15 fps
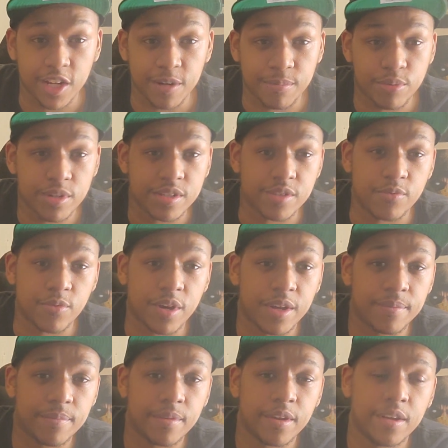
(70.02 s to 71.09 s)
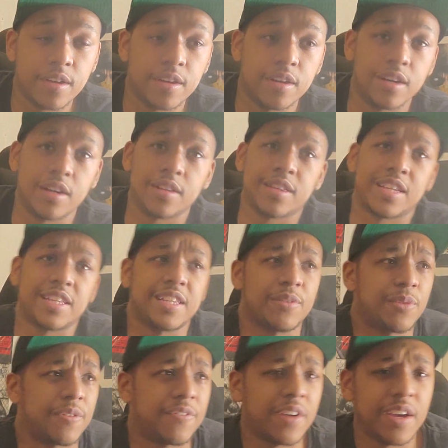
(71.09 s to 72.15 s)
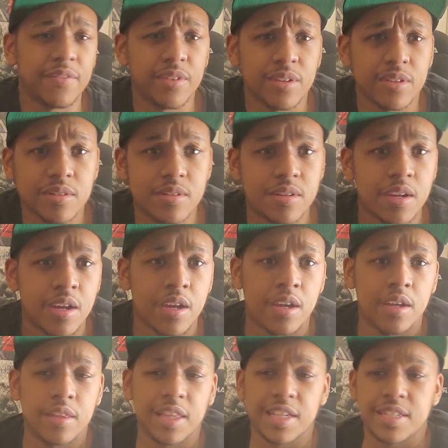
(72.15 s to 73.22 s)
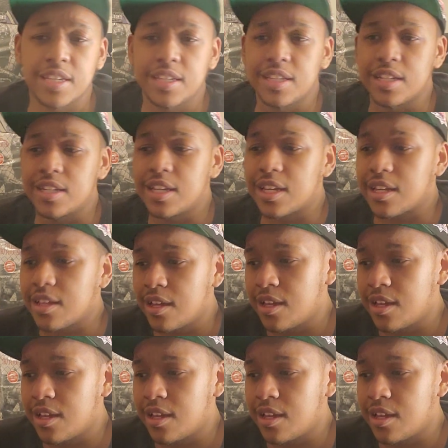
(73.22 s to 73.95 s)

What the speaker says: out of prison, right? I think he did, 5 years? I think he said he did Nick.